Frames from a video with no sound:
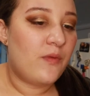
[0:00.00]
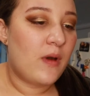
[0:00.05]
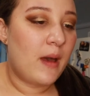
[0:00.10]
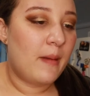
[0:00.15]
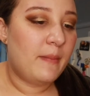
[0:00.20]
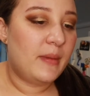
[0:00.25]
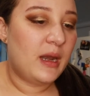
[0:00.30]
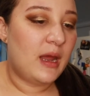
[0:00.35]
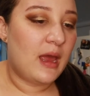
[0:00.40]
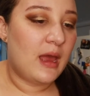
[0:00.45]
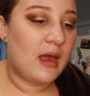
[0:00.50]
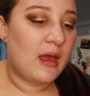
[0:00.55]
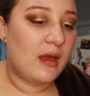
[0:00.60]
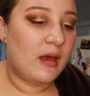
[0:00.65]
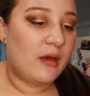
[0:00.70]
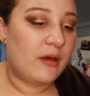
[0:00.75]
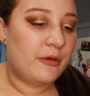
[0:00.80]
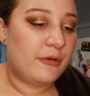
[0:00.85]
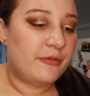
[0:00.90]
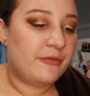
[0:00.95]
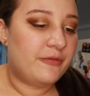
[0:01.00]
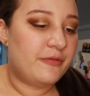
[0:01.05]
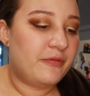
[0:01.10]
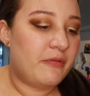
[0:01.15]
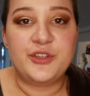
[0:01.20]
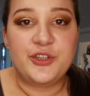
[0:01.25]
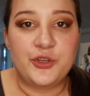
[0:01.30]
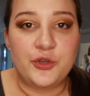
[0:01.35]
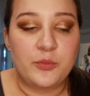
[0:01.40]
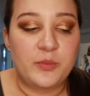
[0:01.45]
I'm gonna
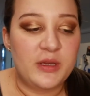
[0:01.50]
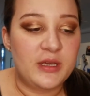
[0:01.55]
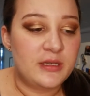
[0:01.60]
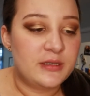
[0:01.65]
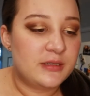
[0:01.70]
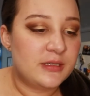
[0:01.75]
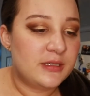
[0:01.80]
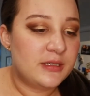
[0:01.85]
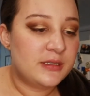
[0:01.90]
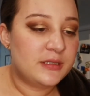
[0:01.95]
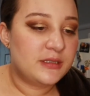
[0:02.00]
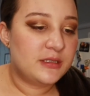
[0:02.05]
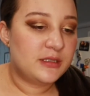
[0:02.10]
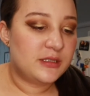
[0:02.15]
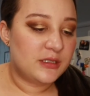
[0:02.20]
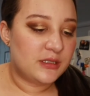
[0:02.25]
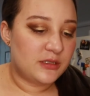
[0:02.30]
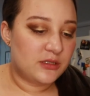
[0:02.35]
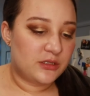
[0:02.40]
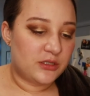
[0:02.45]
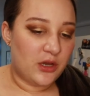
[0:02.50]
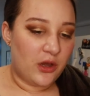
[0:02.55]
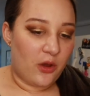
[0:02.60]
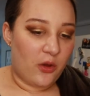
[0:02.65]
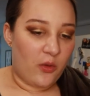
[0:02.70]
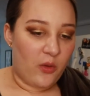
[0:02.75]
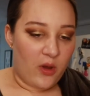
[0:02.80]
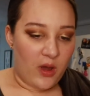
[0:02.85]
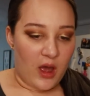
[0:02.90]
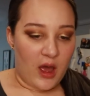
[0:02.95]
have 2 pieces,
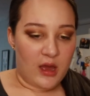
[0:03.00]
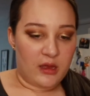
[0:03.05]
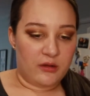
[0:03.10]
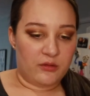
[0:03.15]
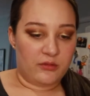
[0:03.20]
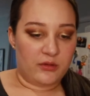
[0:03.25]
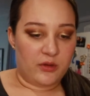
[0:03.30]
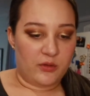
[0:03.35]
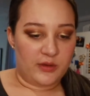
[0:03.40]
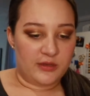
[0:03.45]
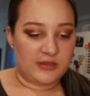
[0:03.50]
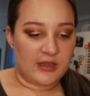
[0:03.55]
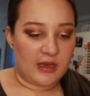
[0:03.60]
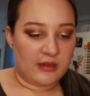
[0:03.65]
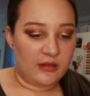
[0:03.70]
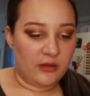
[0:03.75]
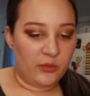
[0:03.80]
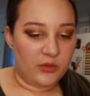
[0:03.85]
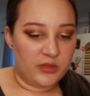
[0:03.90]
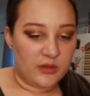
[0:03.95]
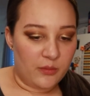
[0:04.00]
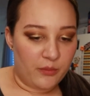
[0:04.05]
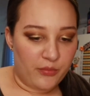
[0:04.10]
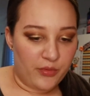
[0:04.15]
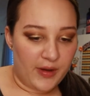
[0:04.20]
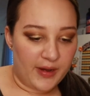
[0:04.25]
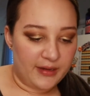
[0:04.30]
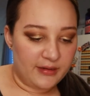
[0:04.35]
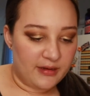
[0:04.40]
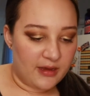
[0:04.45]
so I don't know exactly what the
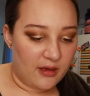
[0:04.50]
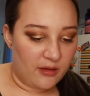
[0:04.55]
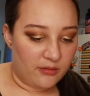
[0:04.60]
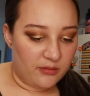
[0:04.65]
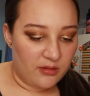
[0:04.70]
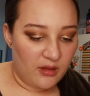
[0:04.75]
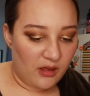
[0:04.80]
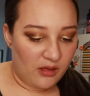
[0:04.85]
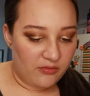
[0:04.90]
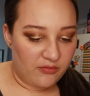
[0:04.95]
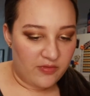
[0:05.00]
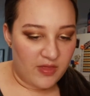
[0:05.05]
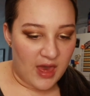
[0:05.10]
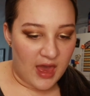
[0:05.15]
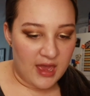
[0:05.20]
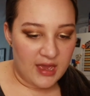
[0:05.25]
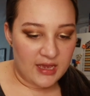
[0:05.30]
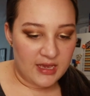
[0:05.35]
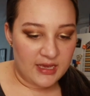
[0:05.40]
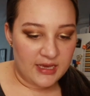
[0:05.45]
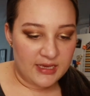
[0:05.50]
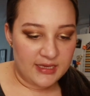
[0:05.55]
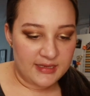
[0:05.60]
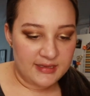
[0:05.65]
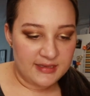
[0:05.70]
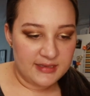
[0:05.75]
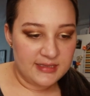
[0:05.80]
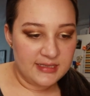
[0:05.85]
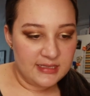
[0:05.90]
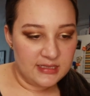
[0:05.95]
breakdown of that
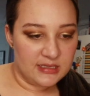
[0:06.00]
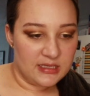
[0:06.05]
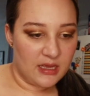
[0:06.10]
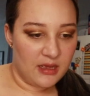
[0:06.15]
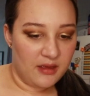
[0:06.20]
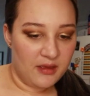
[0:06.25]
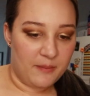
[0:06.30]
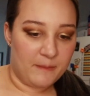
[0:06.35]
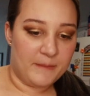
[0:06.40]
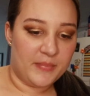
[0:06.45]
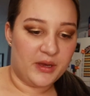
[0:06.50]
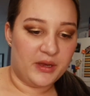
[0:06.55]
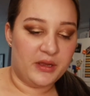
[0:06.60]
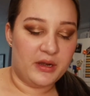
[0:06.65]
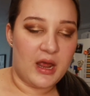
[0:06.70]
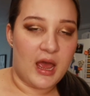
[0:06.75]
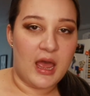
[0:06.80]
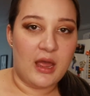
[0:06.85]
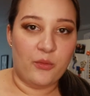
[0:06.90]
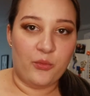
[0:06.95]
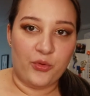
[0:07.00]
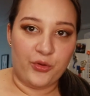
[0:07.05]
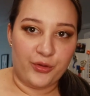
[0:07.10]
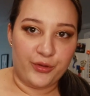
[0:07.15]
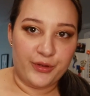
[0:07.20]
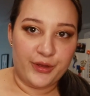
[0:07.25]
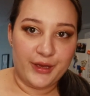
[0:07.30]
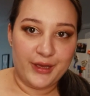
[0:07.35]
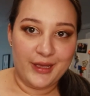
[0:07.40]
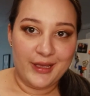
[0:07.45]
is, but I
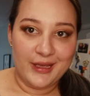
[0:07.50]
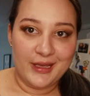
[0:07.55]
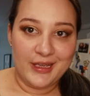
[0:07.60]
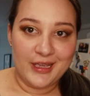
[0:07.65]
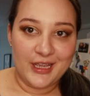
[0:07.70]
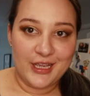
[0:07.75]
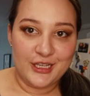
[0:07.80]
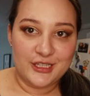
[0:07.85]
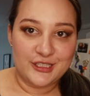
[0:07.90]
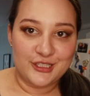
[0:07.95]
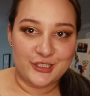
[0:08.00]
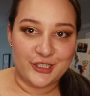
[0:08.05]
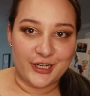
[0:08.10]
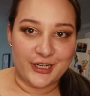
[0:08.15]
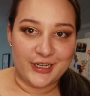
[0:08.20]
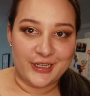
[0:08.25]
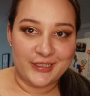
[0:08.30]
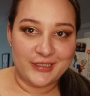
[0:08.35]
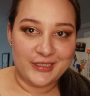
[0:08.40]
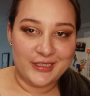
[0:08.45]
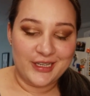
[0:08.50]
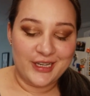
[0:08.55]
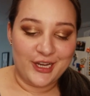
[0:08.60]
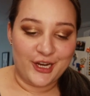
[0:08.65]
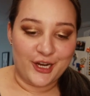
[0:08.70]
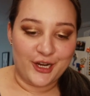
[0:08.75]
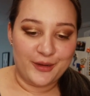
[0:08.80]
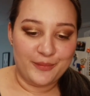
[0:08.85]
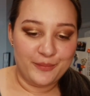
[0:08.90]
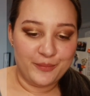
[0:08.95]
will insert it
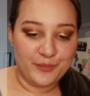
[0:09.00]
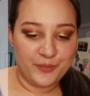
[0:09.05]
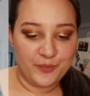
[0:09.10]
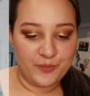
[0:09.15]
here.